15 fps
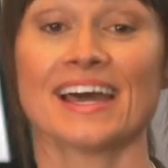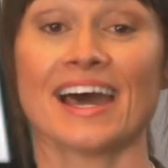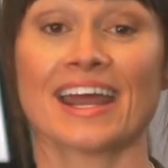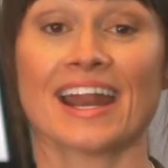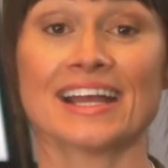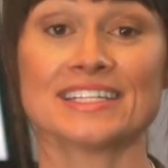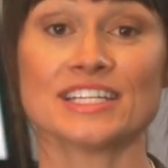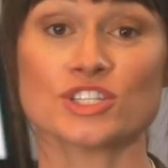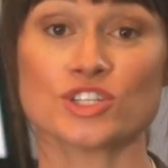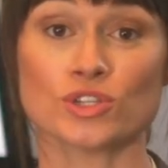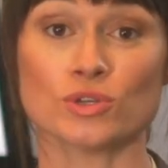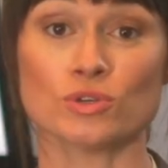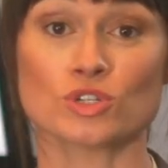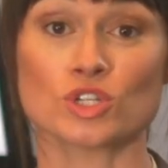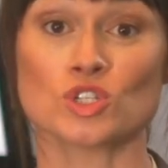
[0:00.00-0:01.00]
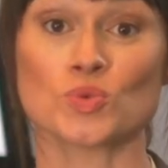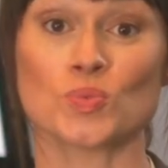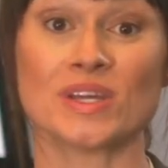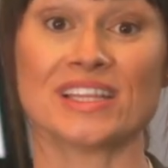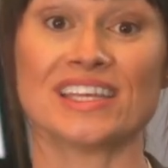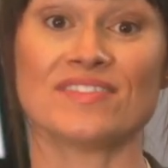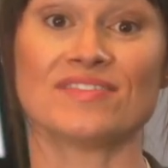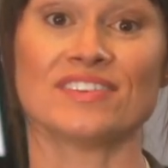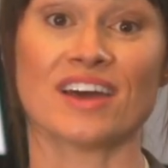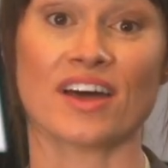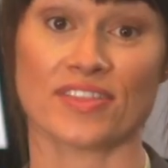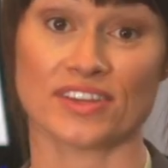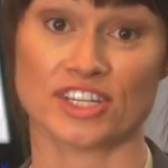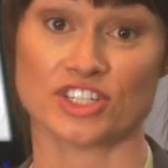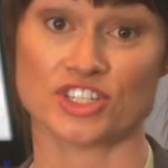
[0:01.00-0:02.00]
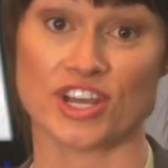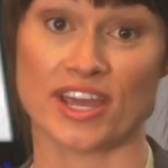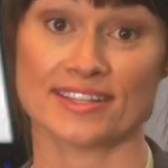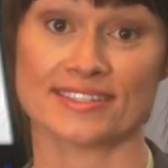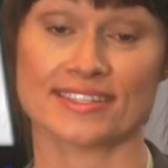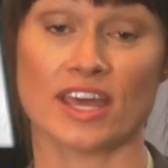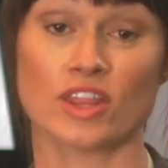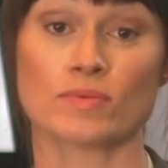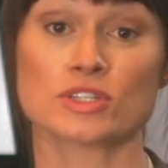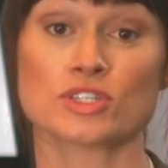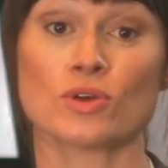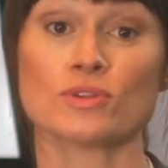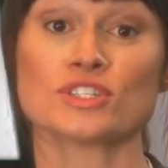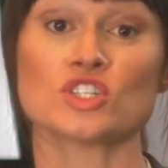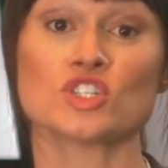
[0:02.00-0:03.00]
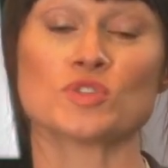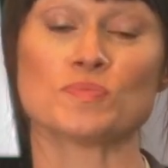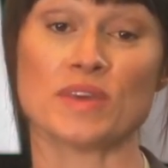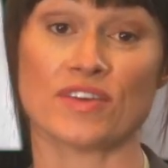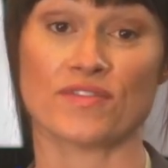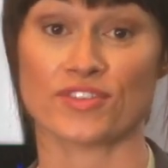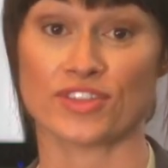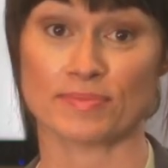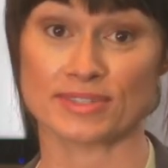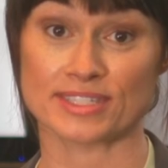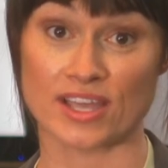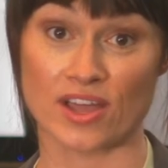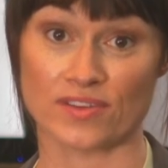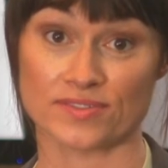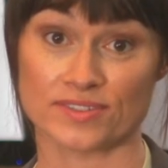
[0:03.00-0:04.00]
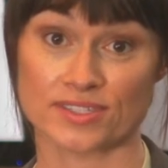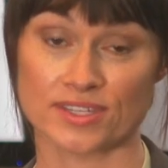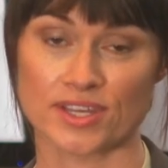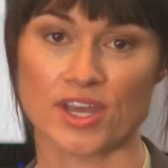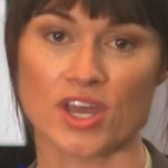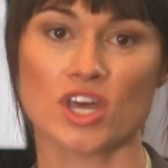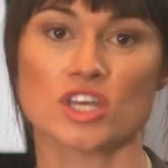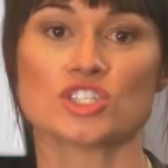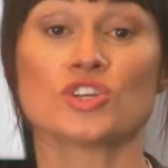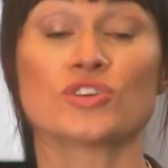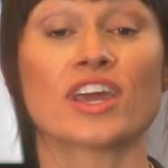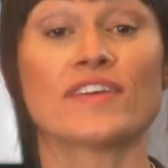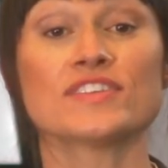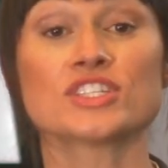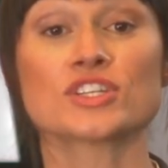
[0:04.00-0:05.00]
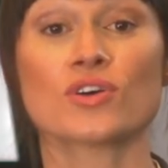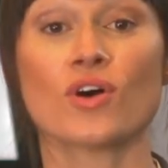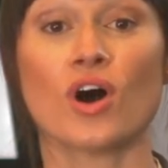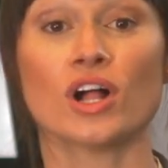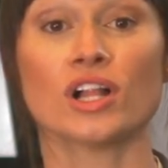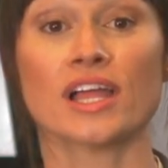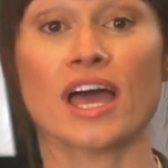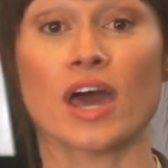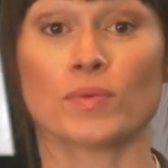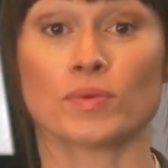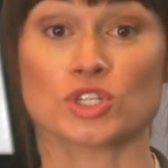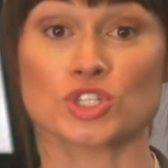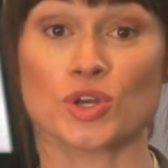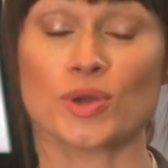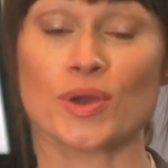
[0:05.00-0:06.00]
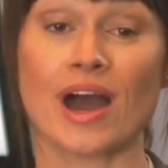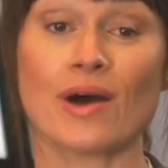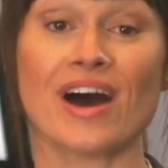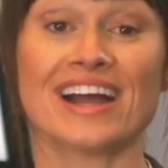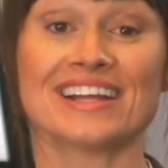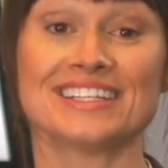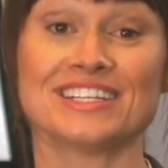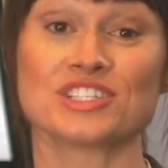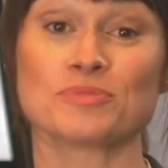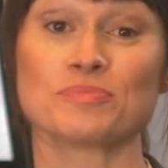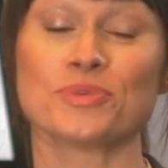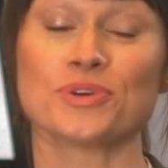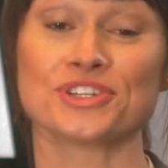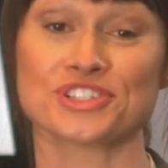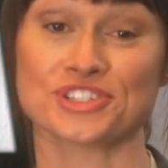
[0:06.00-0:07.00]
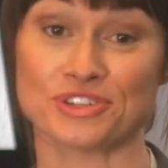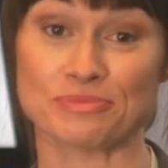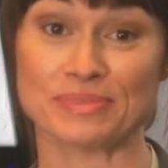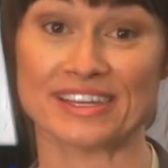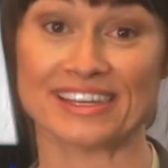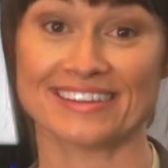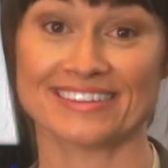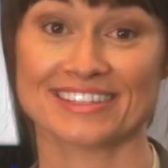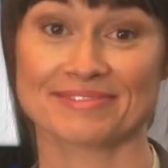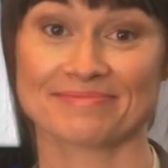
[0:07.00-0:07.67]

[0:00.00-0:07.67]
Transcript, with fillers: At I T Solutions, we leave nothing to chance, and the results speak for themselves. So give us a call, and we'll show you how I T support should be.